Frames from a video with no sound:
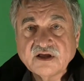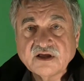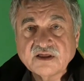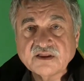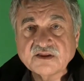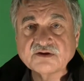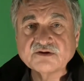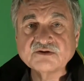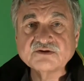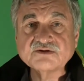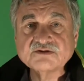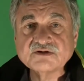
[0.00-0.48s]

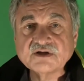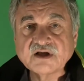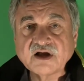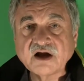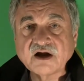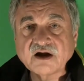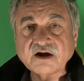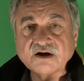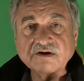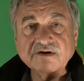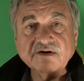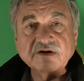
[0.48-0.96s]
There
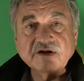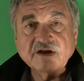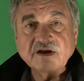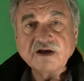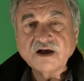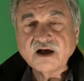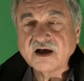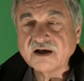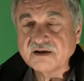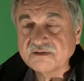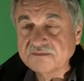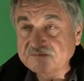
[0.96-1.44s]
are
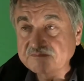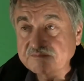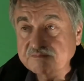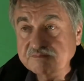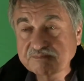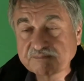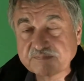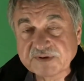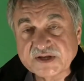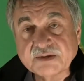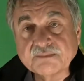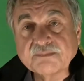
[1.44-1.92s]

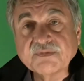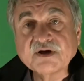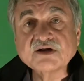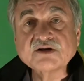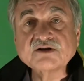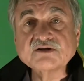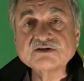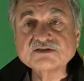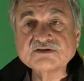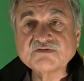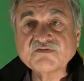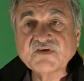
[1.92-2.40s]
big
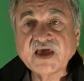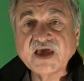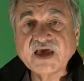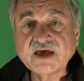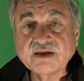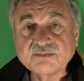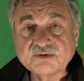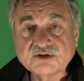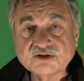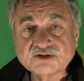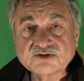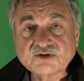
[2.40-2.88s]
bundles of
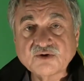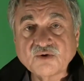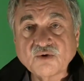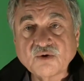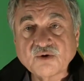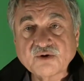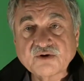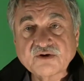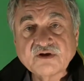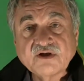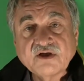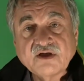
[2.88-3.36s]
cables,
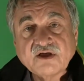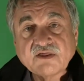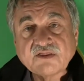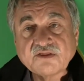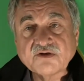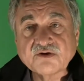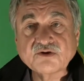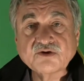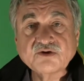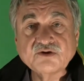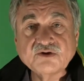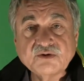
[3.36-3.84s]
or
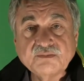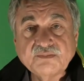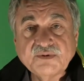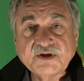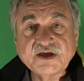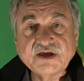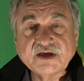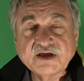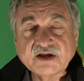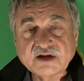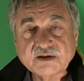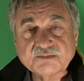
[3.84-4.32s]
there could
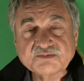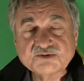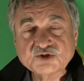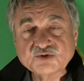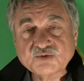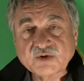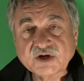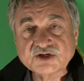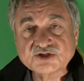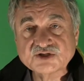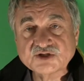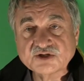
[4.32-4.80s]
be an
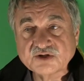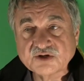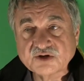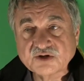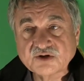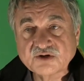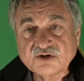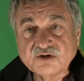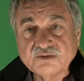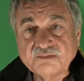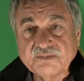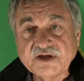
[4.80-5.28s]
obstruction, there
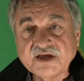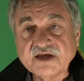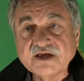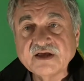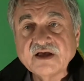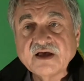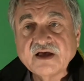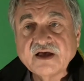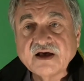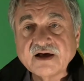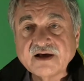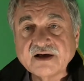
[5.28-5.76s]
could be
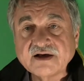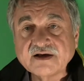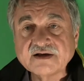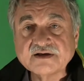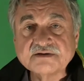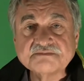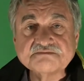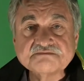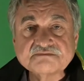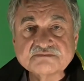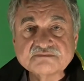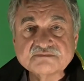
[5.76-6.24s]

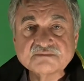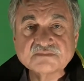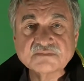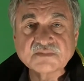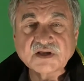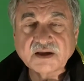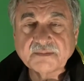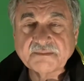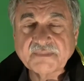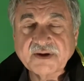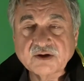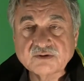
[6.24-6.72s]

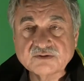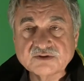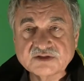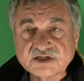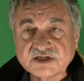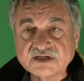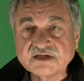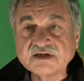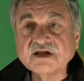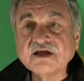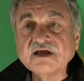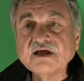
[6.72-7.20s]
a
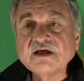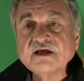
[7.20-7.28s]
mounting.